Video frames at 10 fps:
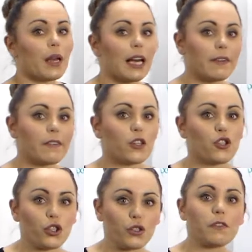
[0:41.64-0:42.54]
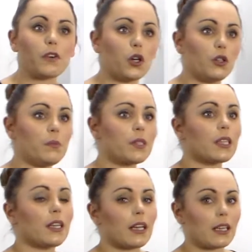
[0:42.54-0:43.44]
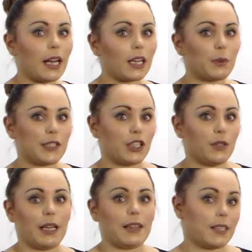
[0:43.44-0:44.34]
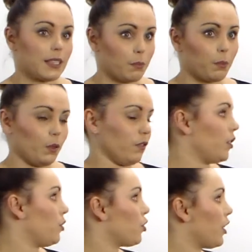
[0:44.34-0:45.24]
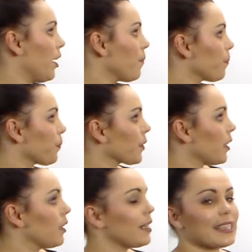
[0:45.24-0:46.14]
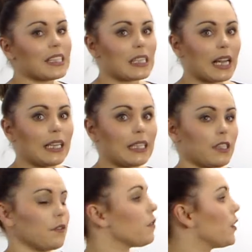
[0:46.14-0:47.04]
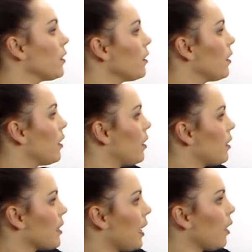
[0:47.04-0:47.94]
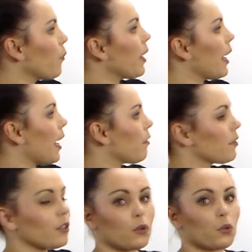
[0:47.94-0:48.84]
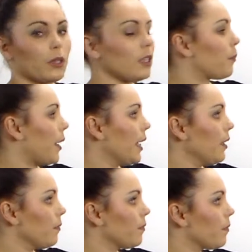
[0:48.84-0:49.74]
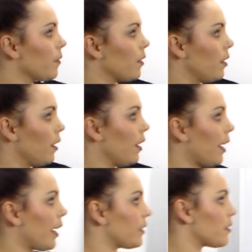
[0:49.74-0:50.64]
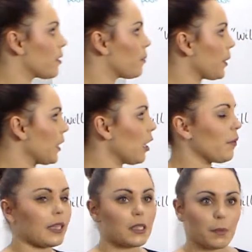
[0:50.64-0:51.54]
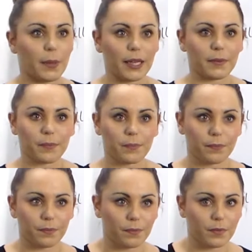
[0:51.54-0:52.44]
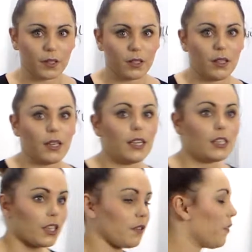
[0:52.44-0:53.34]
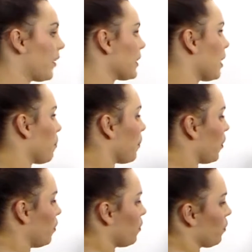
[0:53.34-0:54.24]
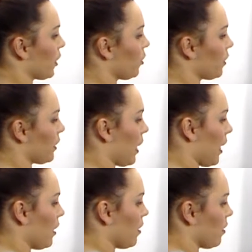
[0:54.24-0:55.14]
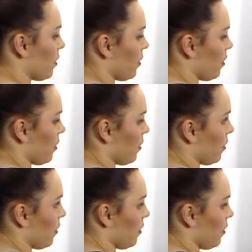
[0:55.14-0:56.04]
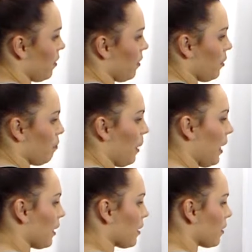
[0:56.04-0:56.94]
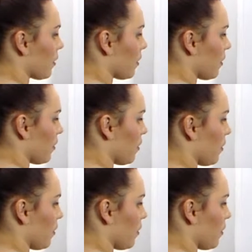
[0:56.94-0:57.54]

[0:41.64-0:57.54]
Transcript: We have two forms like we do in the simple future. Slightly different, now we have will be and be going to be. So for example, we could say Max